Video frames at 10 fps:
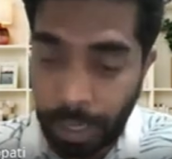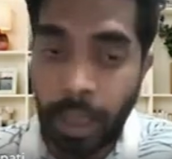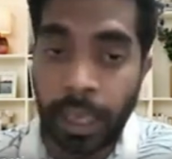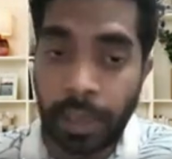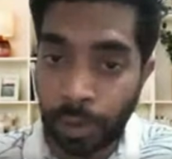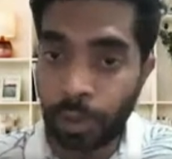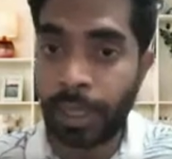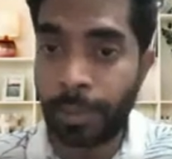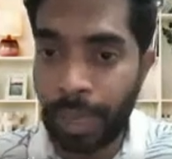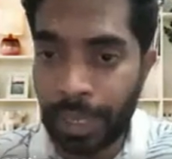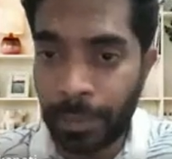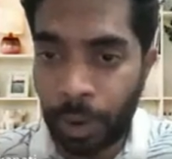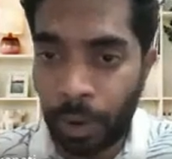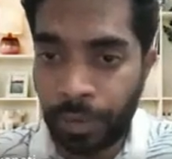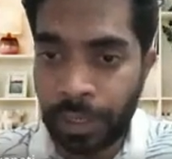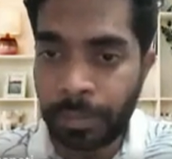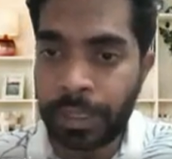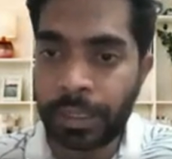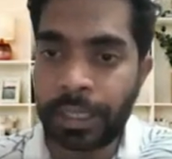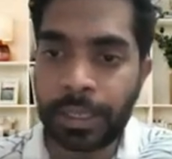Even though they are making profit,
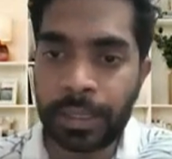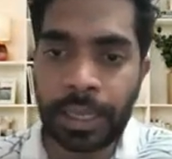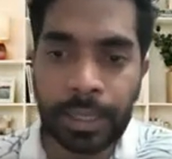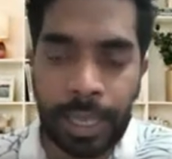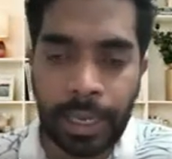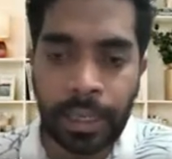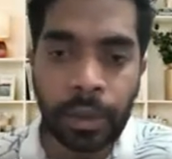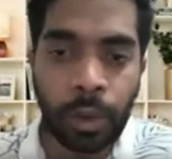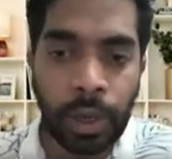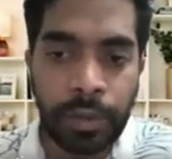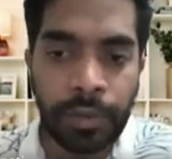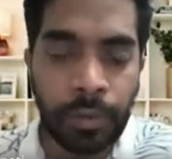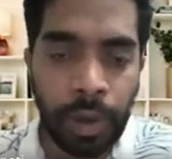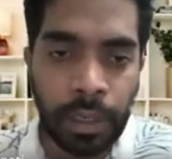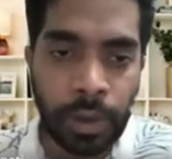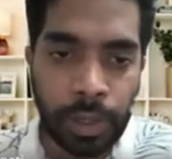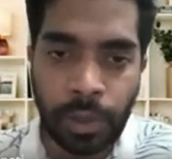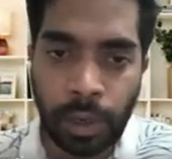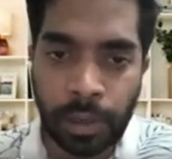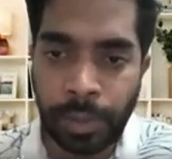but they're selling it only for
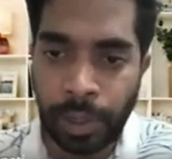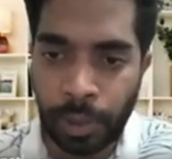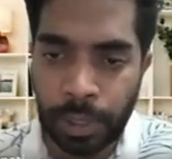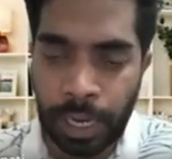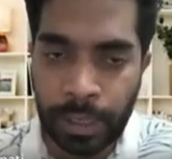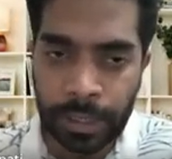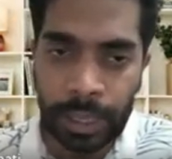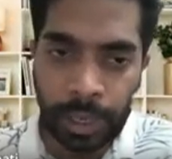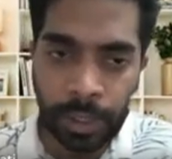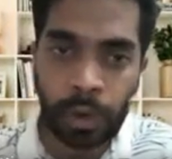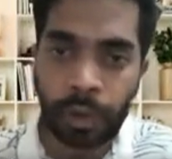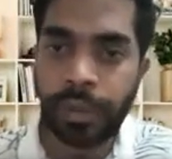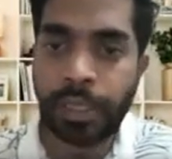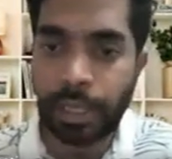$1 per dose, and they sell it to African